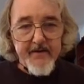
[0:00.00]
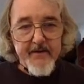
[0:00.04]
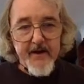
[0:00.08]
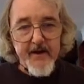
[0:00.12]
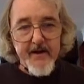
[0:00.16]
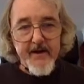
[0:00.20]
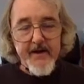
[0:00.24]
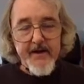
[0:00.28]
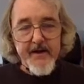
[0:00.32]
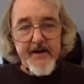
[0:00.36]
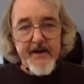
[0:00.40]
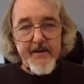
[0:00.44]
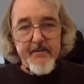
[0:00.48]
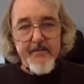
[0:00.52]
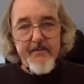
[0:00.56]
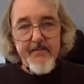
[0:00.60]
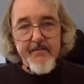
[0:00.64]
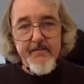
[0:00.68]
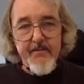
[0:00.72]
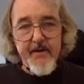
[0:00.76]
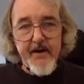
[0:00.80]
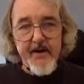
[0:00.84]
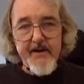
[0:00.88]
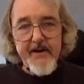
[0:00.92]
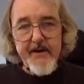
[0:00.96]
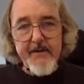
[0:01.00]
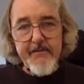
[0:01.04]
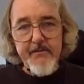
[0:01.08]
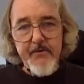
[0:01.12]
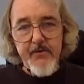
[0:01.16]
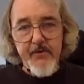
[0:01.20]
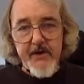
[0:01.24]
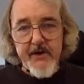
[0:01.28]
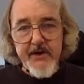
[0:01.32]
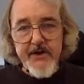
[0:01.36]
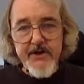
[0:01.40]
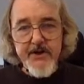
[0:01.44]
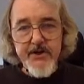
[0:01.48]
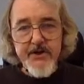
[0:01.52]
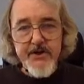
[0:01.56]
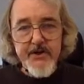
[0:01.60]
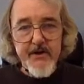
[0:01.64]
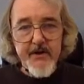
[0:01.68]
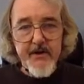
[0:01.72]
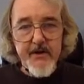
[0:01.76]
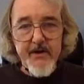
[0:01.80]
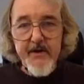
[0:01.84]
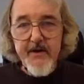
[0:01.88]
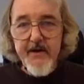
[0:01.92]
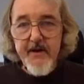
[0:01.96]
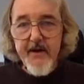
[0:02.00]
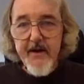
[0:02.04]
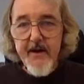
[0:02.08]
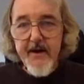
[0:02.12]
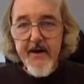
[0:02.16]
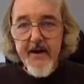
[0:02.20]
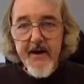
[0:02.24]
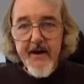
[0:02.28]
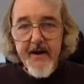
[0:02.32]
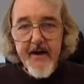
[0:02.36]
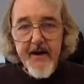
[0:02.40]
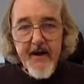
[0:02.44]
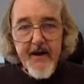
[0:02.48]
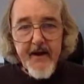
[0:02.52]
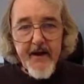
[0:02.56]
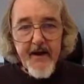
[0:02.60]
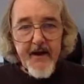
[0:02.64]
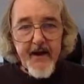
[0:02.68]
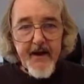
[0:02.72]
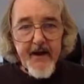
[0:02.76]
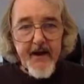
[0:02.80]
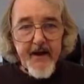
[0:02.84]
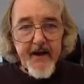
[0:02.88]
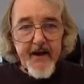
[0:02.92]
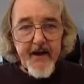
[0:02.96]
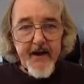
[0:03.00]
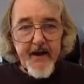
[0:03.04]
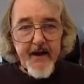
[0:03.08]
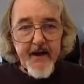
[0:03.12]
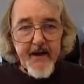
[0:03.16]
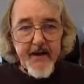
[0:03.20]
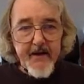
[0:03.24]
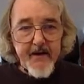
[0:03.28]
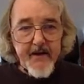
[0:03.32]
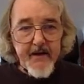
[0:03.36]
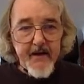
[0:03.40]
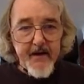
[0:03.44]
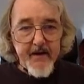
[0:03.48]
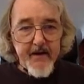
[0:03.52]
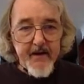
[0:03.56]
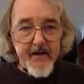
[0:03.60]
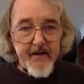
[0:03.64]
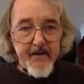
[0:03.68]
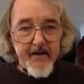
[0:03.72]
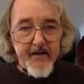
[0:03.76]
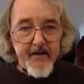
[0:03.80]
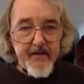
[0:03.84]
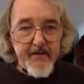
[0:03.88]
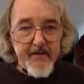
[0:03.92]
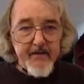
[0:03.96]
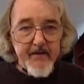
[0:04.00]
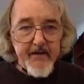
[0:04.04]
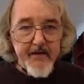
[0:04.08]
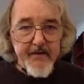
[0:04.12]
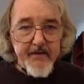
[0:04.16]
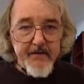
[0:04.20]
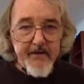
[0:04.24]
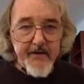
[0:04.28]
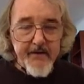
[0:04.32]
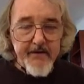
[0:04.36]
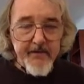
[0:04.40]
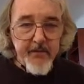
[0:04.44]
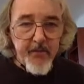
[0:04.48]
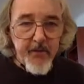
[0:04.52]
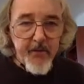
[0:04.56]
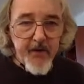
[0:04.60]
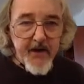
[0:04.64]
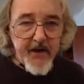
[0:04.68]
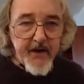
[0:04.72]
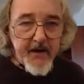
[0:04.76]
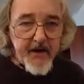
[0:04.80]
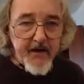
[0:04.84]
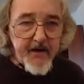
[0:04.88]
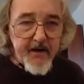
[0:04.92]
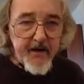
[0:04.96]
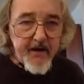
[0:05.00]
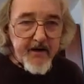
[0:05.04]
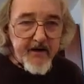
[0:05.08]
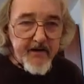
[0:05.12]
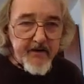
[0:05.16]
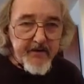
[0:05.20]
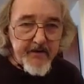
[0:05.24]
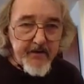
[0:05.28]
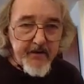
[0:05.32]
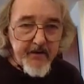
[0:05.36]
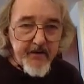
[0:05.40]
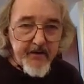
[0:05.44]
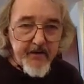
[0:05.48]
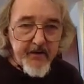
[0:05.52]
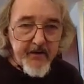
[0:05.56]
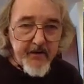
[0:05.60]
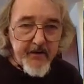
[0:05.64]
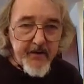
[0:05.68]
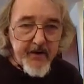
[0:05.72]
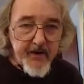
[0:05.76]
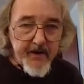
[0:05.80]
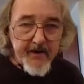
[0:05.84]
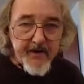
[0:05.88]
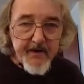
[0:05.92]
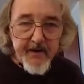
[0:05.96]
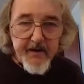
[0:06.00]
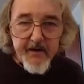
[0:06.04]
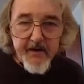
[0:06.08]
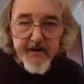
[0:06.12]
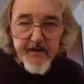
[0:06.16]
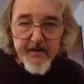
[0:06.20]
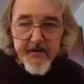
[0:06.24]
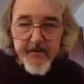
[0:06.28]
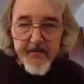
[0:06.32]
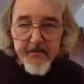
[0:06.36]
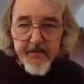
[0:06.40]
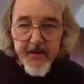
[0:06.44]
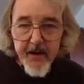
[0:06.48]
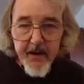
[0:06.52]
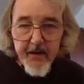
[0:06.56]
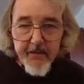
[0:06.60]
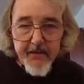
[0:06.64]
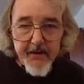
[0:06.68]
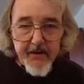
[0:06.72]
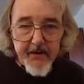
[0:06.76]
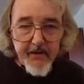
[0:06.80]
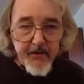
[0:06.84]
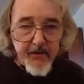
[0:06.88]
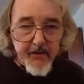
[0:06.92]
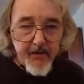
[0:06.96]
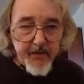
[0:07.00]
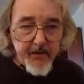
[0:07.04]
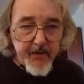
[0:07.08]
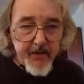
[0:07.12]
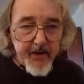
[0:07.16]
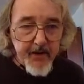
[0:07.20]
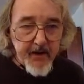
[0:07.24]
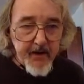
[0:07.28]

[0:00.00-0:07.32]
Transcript: It's got a deep a deep trench, and uh, so let's see. It's morning, so I think Bobbi will